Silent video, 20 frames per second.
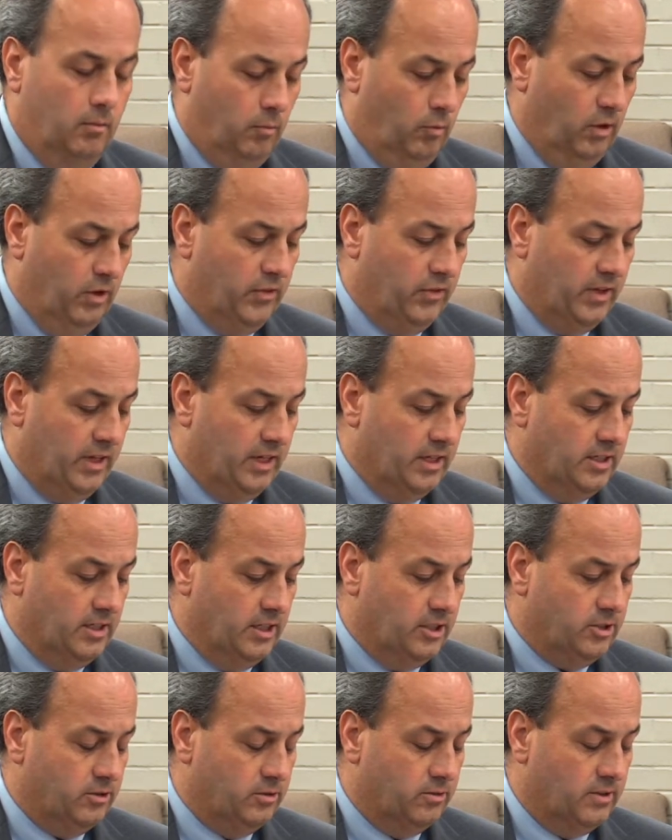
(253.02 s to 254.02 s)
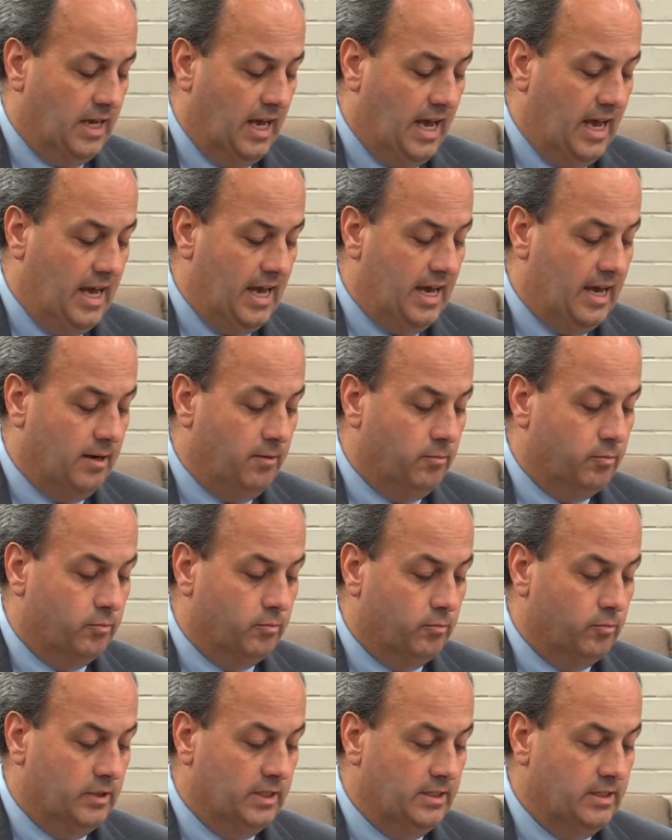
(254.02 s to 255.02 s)
One thing additional to add,
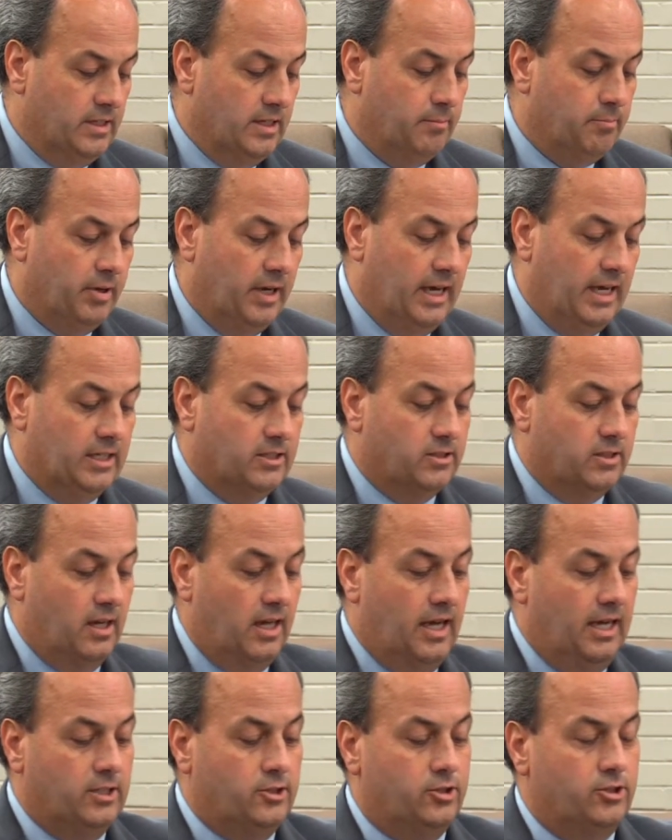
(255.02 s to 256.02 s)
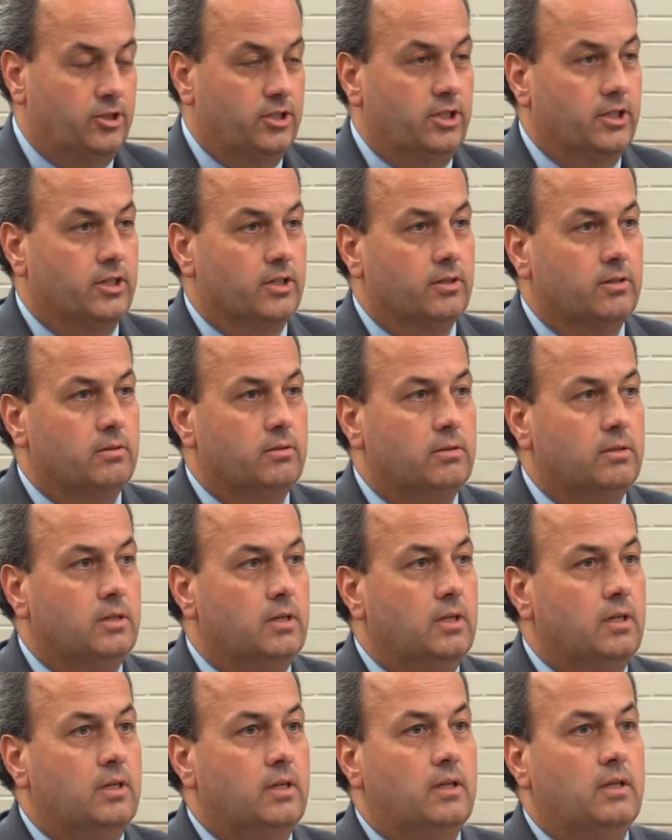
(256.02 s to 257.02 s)
we did pass last year
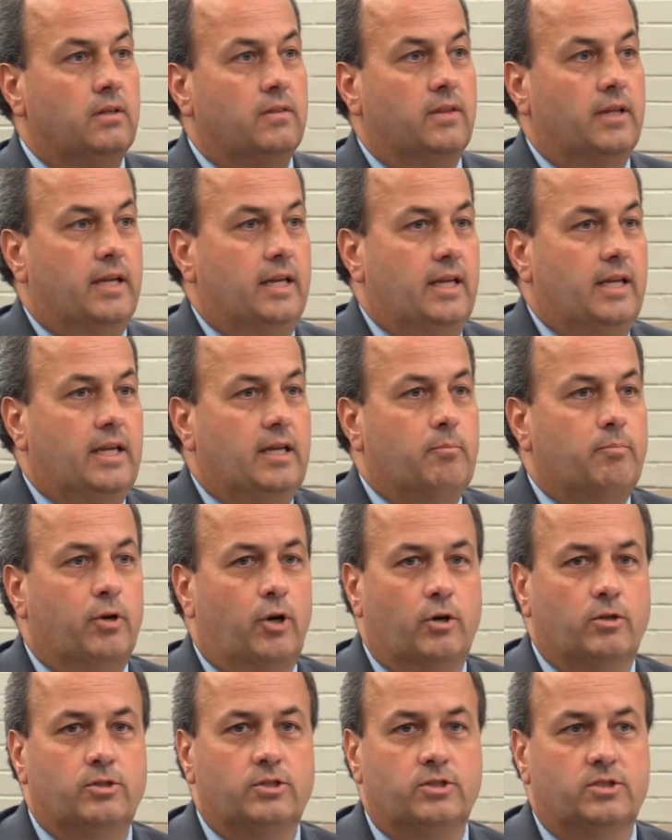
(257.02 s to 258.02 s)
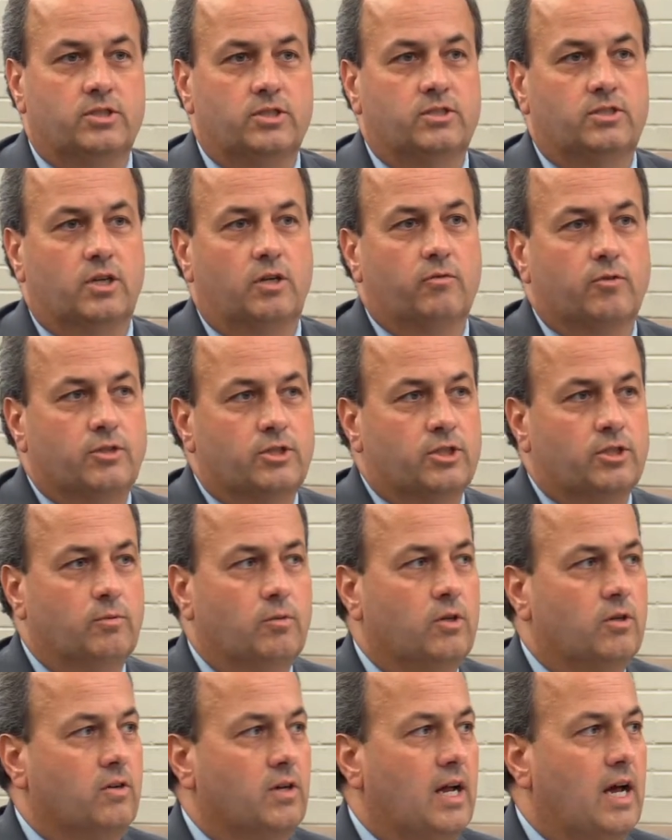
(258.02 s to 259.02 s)
that any purchases over
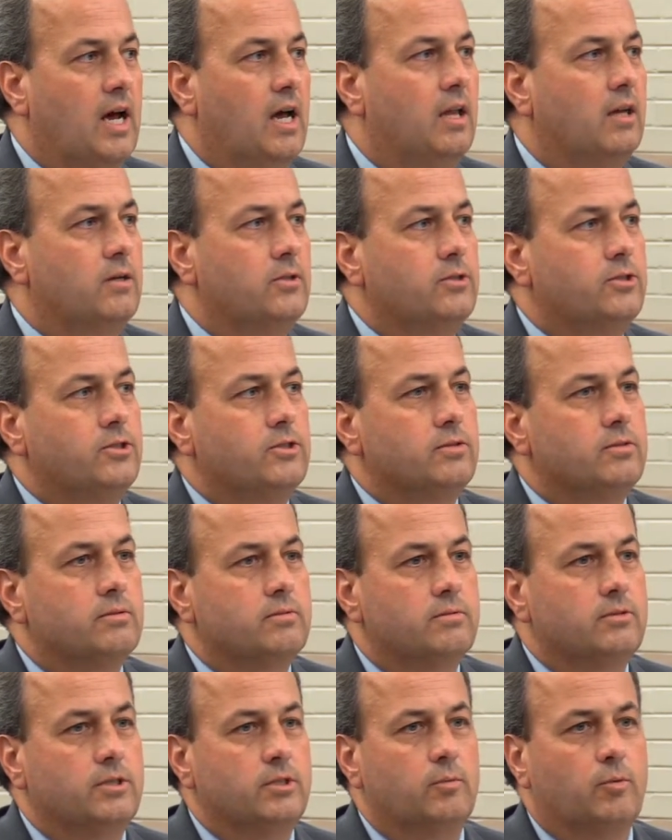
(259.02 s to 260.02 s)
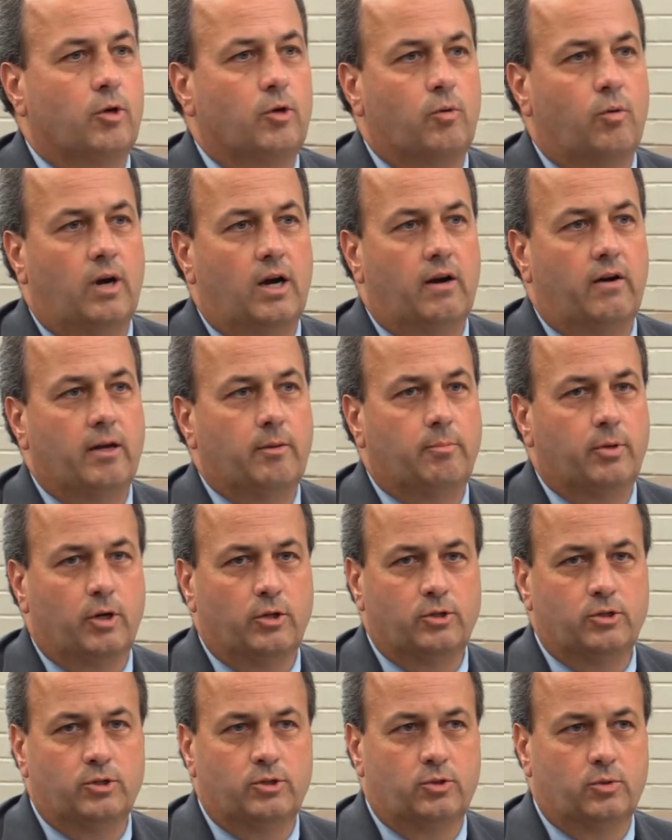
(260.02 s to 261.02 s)
$200 do require a
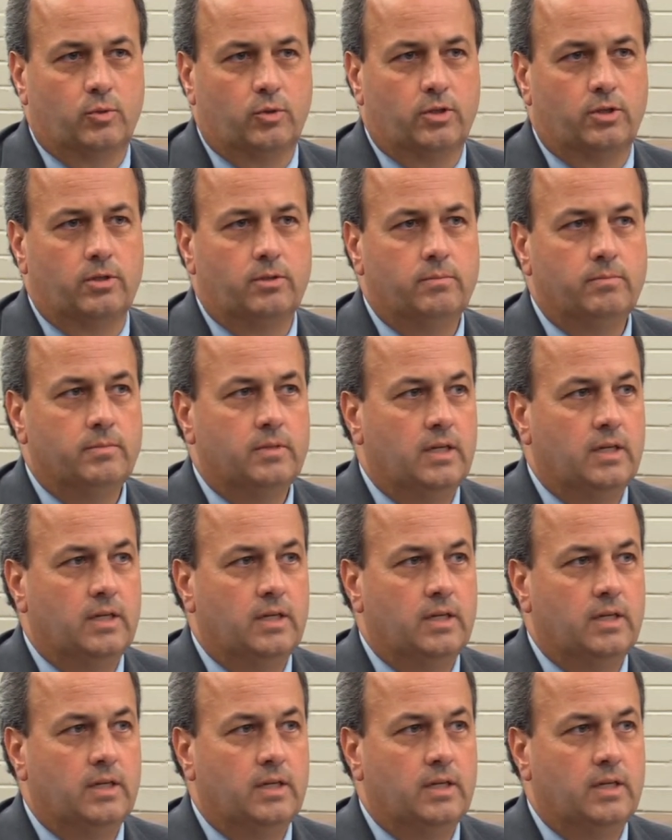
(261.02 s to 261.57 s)
purchase order.